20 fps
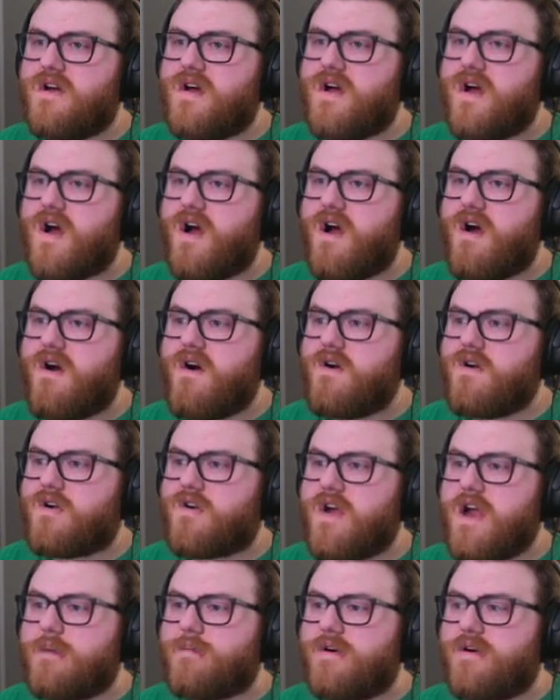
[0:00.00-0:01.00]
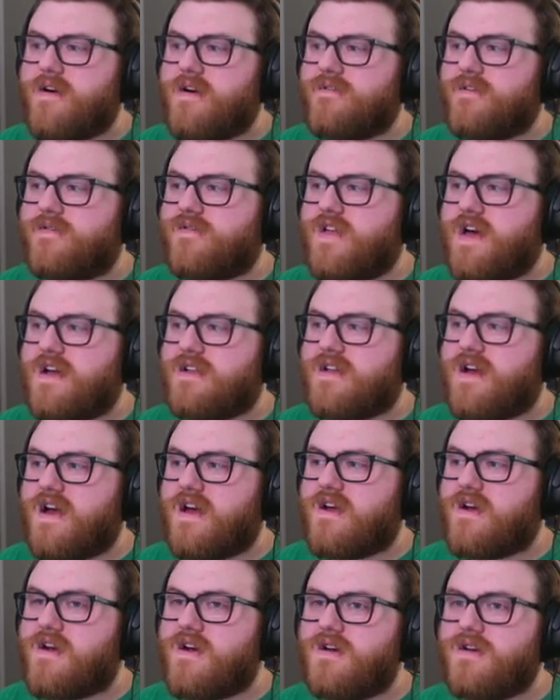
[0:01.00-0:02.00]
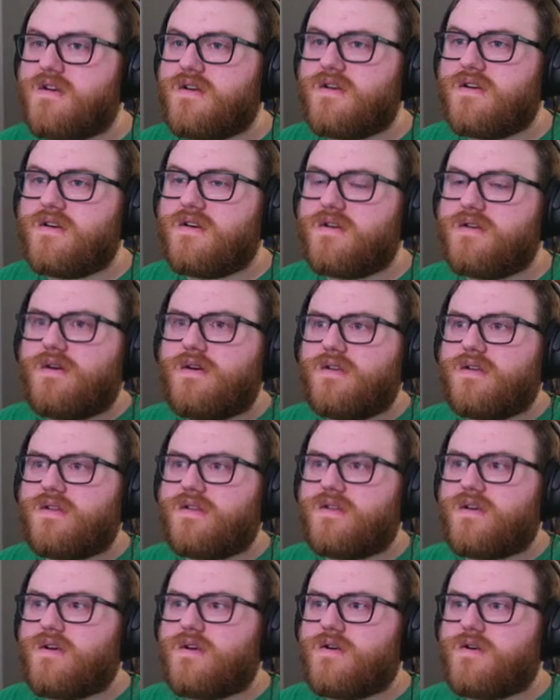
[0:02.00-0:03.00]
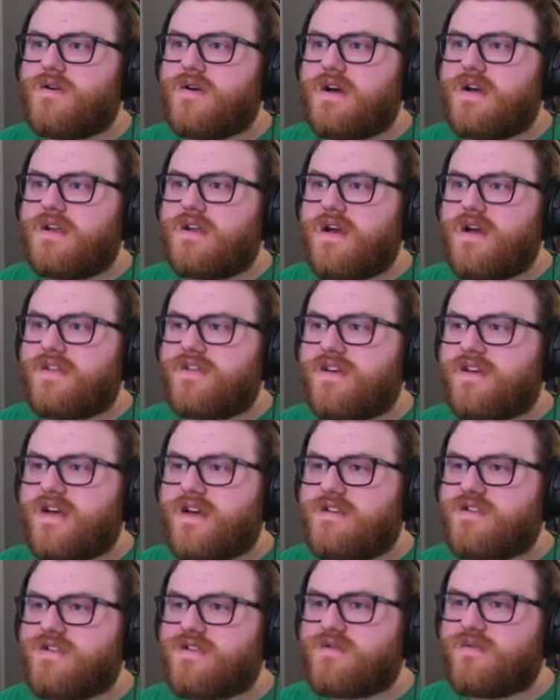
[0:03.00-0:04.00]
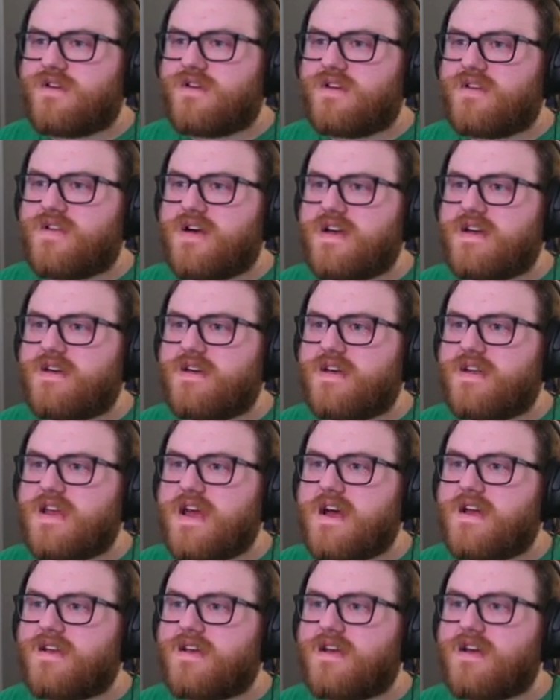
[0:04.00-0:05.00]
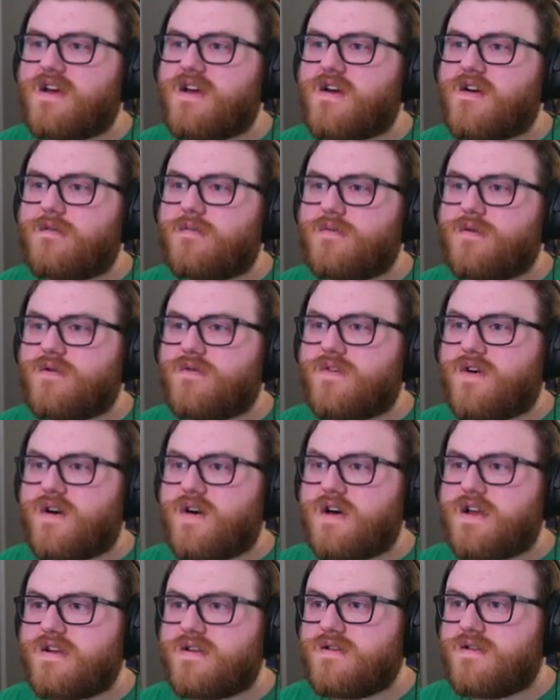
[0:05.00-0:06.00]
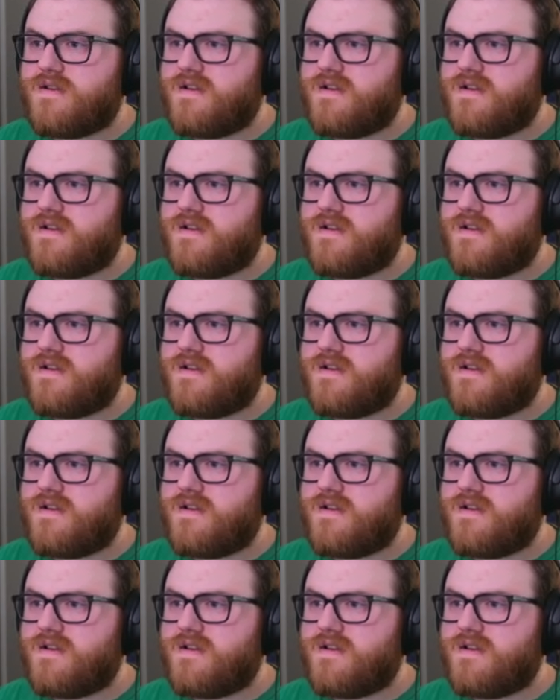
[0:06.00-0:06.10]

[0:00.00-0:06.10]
Oh crap, I have a flat tire. So I, I think I just want to like get out of here and move on.